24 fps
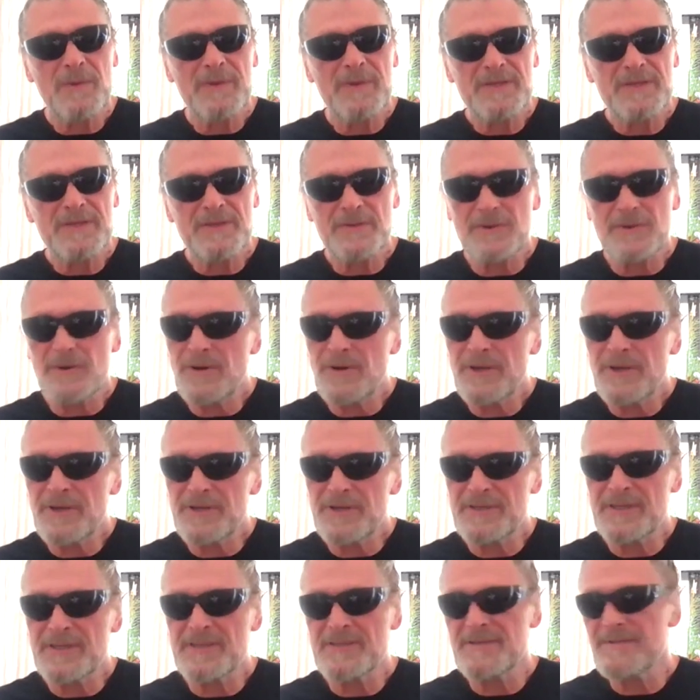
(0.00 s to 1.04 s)
with the tour,
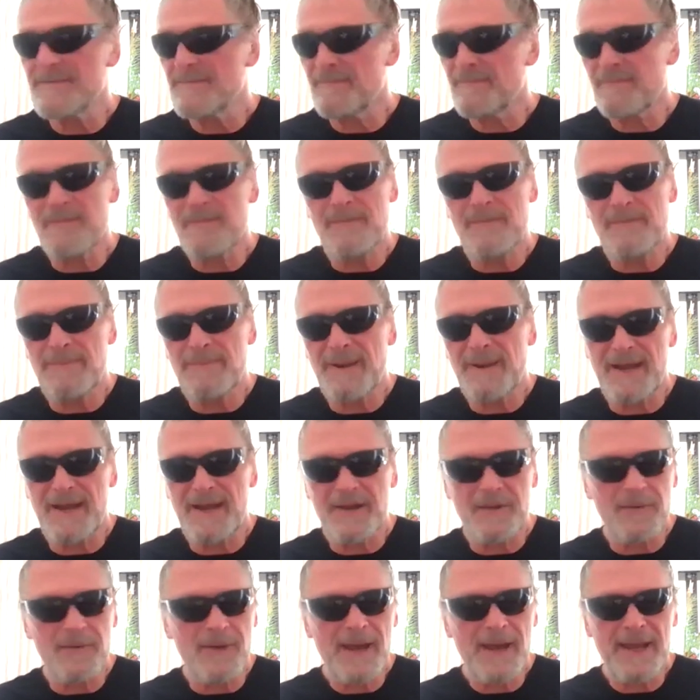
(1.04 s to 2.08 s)
you just
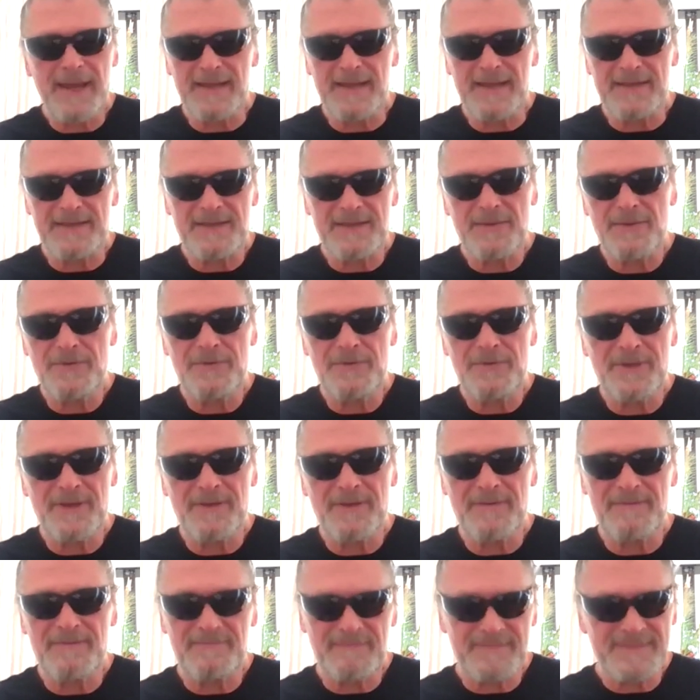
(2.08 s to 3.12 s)
plug away until
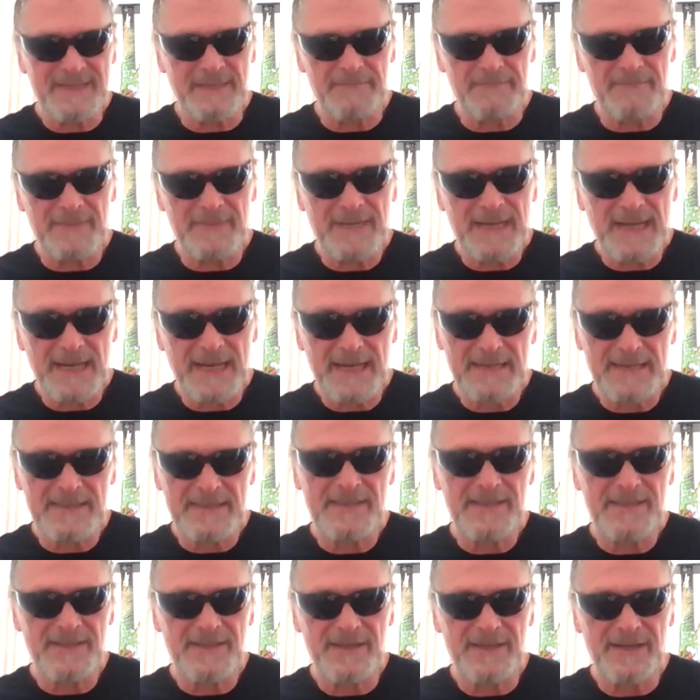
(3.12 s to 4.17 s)
something
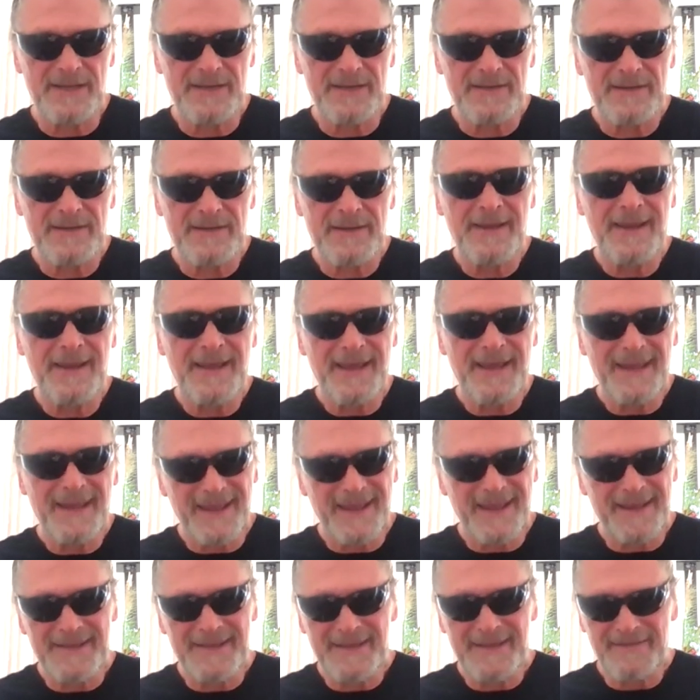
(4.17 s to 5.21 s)
clicks,
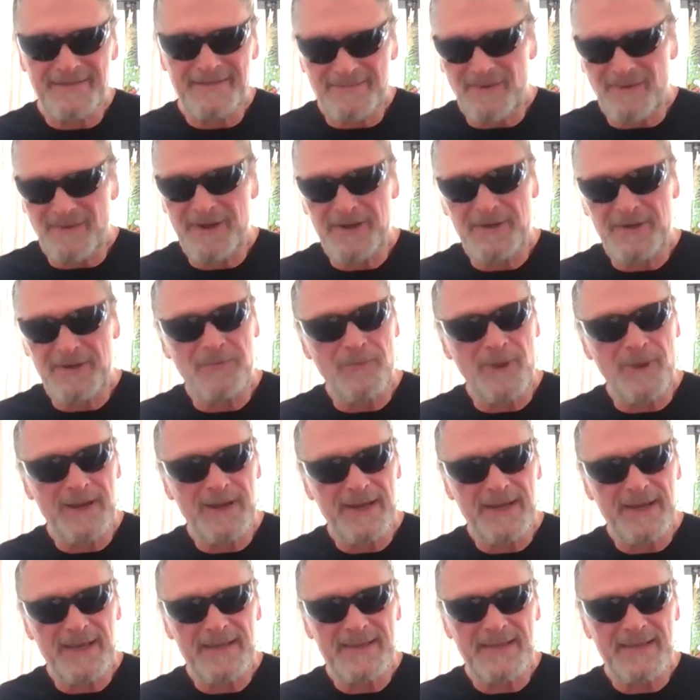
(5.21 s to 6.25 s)
and you find a
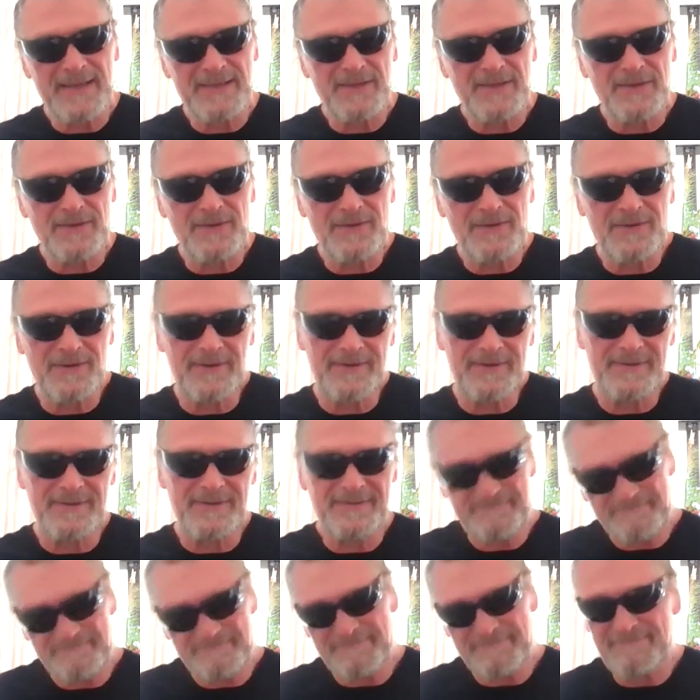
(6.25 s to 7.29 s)
way to get that score
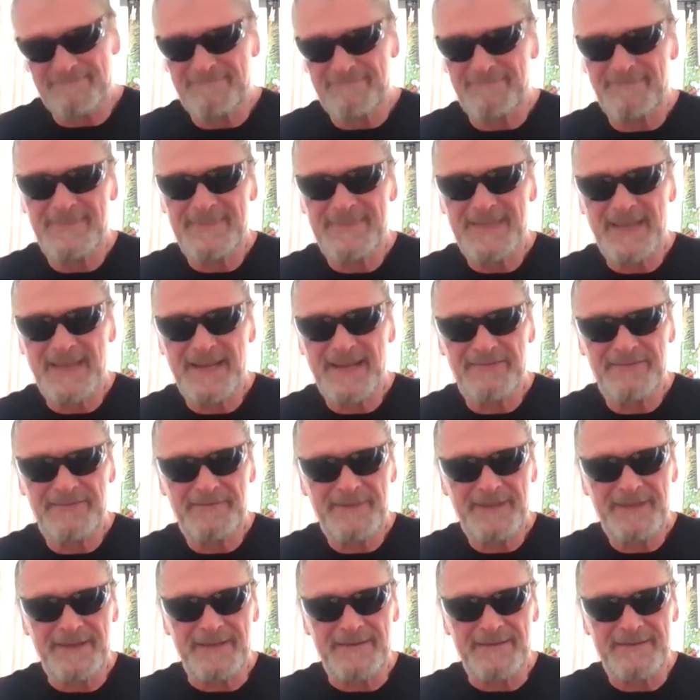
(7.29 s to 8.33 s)
and take it
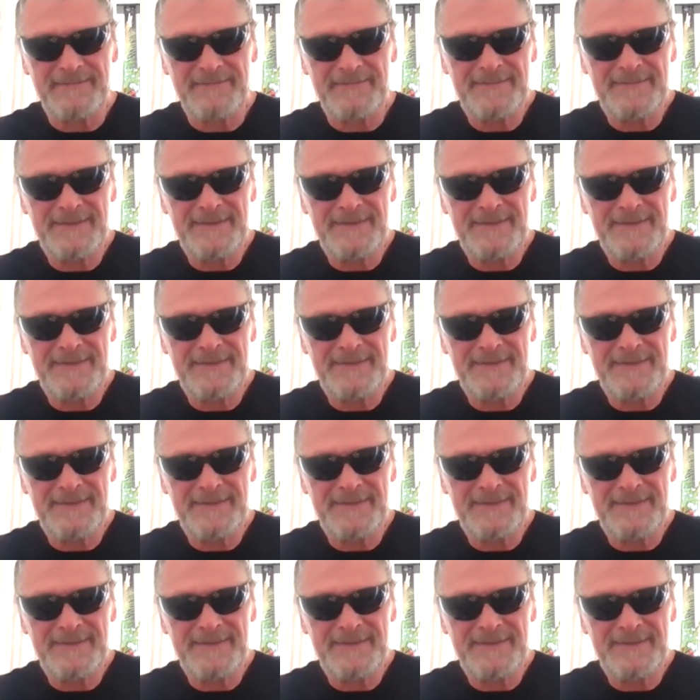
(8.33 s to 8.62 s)
from there.